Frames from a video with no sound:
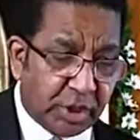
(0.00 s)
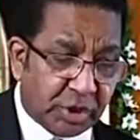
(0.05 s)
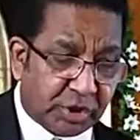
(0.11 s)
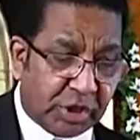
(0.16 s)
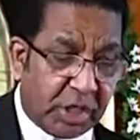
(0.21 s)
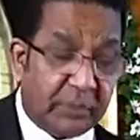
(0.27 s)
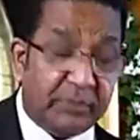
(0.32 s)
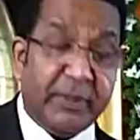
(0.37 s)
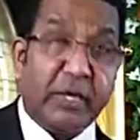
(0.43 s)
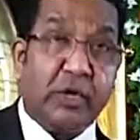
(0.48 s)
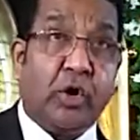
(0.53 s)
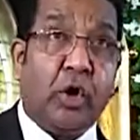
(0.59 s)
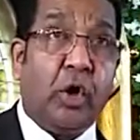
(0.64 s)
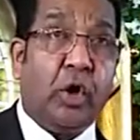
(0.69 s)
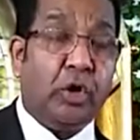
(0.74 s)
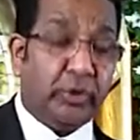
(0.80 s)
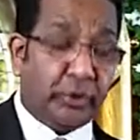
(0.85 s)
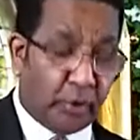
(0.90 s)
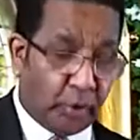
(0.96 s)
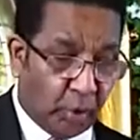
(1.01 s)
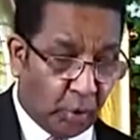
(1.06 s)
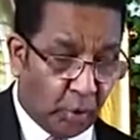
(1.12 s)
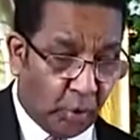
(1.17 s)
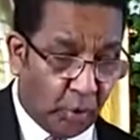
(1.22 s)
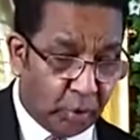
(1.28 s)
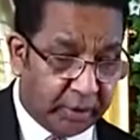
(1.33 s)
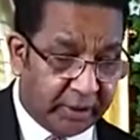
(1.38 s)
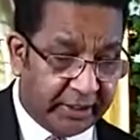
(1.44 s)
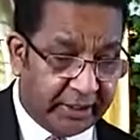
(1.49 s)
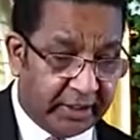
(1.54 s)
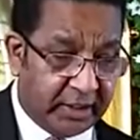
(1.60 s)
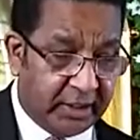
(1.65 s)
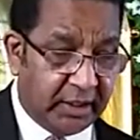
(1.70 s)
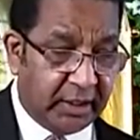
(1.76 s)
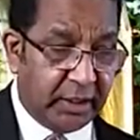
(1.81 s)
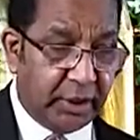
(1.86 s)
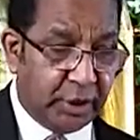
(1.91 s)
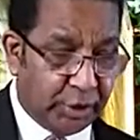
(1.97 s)
shall be called
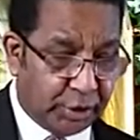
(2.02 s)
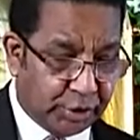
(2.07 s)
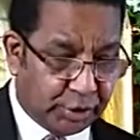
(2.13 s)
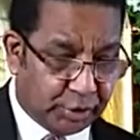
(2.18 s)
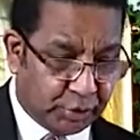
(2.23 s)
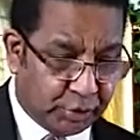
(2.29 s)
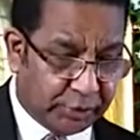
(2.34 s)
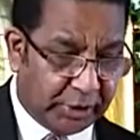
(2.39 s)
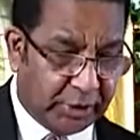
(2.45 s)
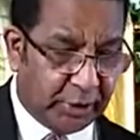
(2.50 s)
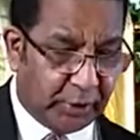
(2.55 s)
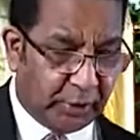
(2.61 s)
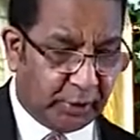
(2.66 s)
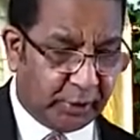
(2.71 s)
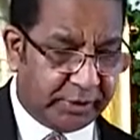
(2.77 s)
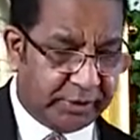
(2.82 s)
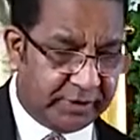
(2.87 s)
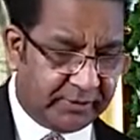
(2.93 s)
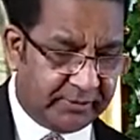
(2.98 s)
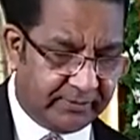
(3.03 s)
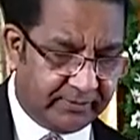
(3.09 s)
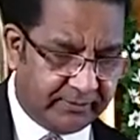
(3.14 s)
holy to the Lord.